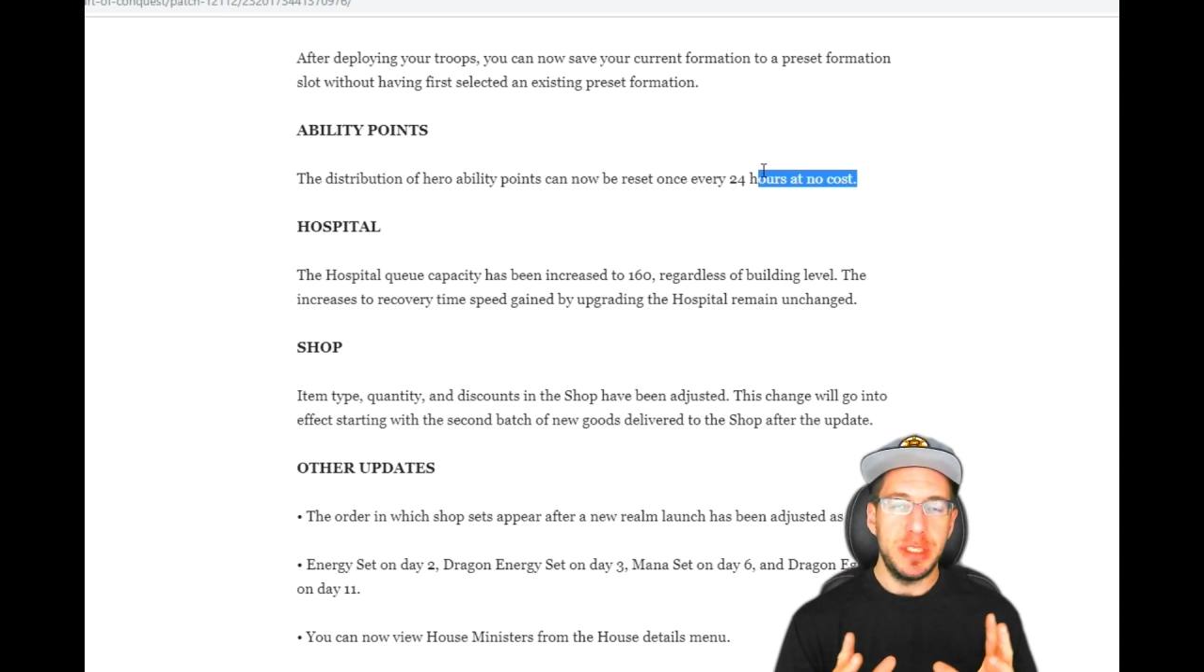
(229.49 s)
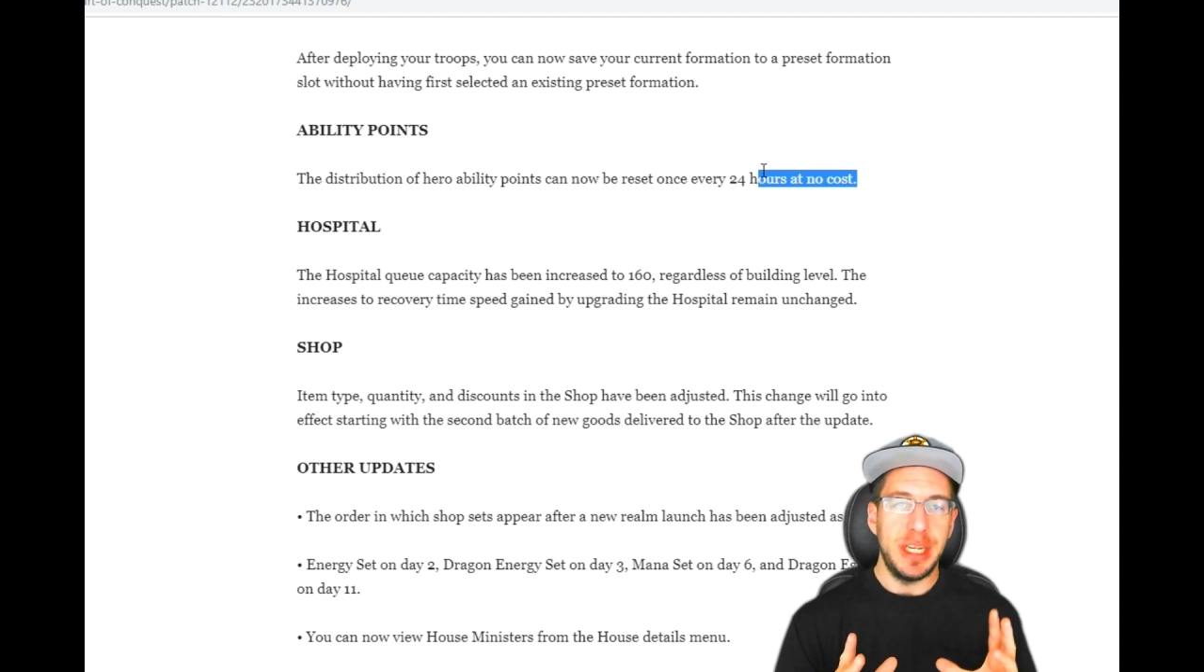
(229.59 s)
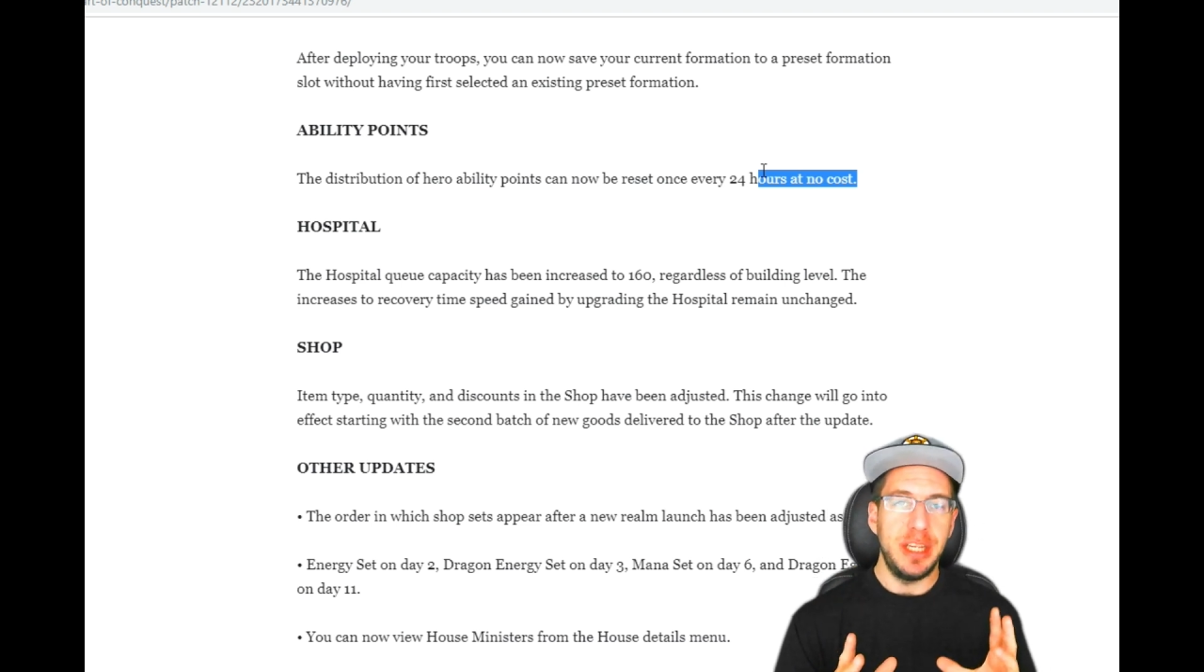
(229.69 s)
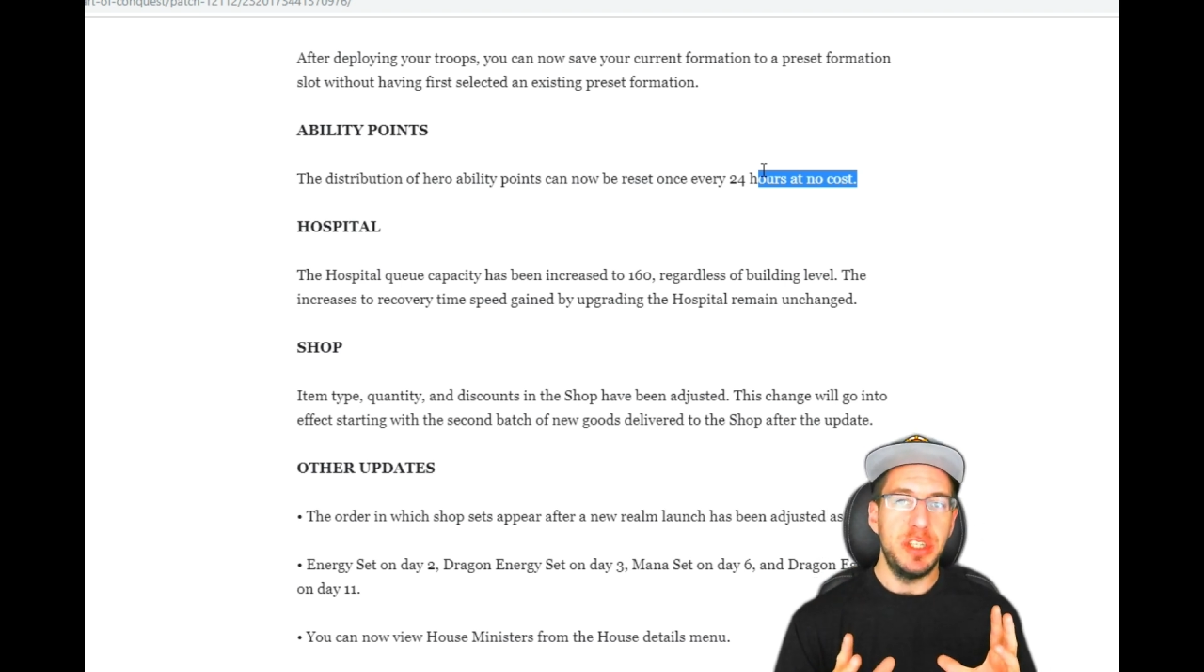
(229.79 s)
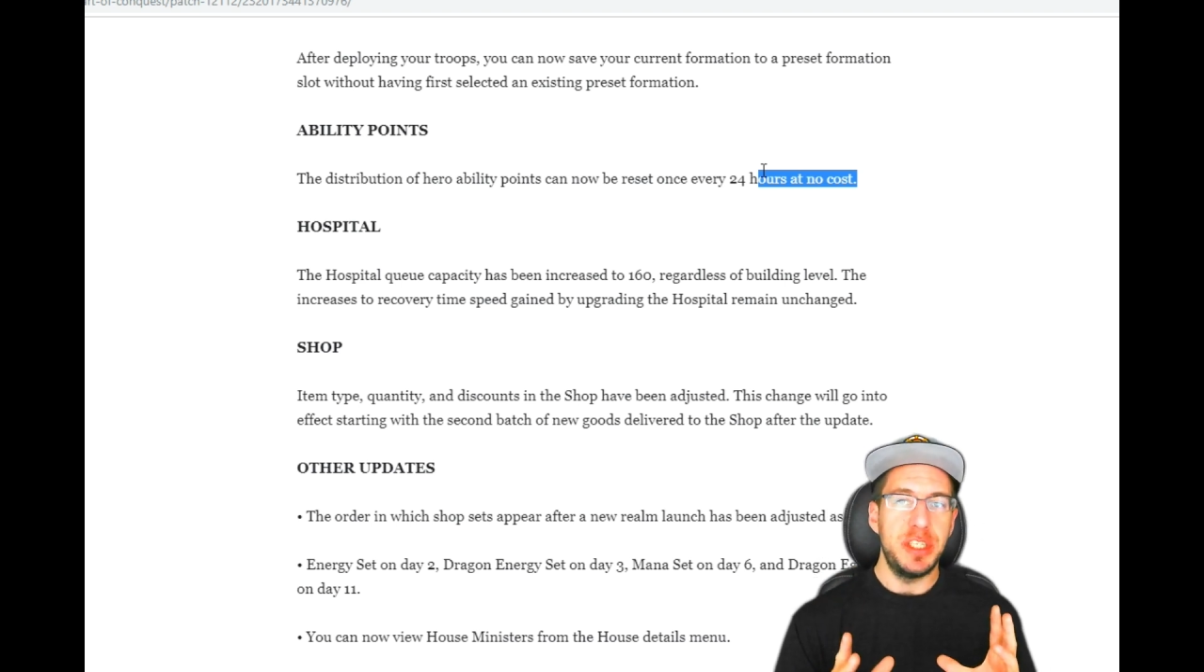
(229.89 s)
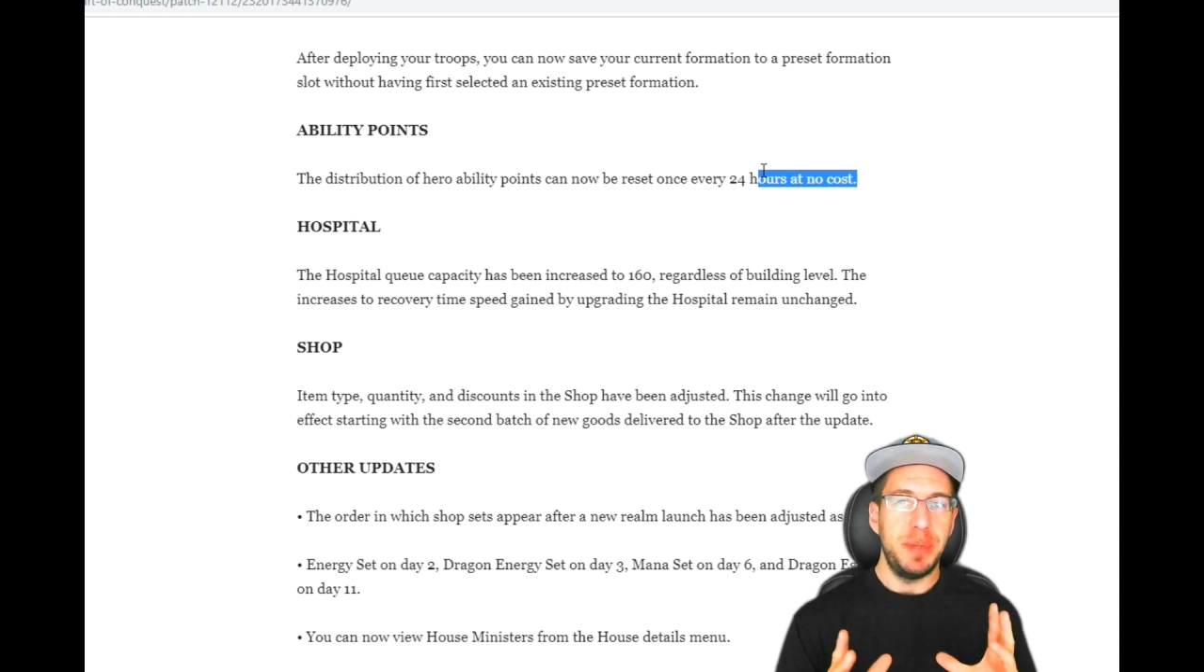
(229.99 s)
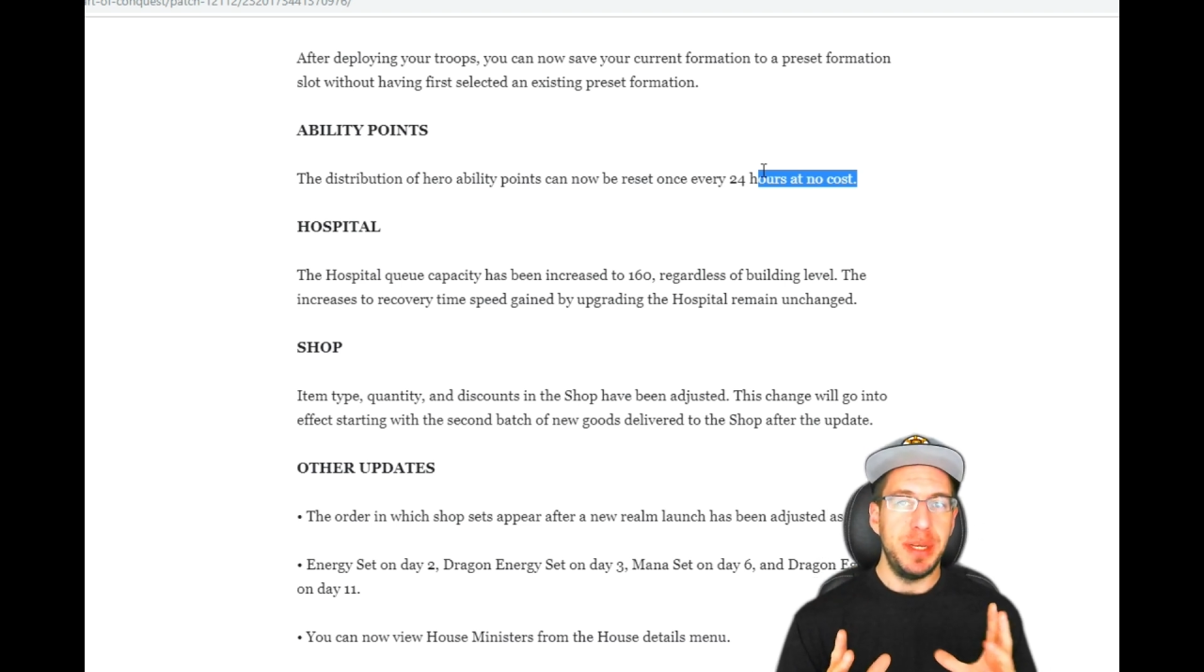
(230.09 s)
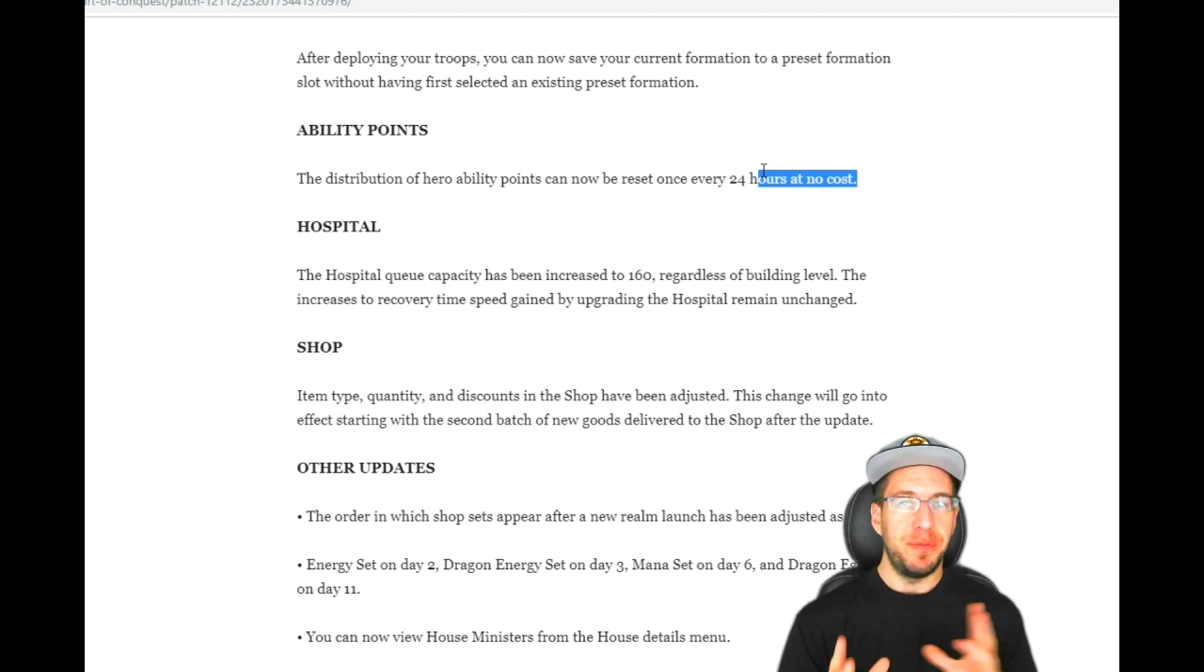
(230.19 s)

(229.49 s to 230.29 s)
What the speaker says: it used to be a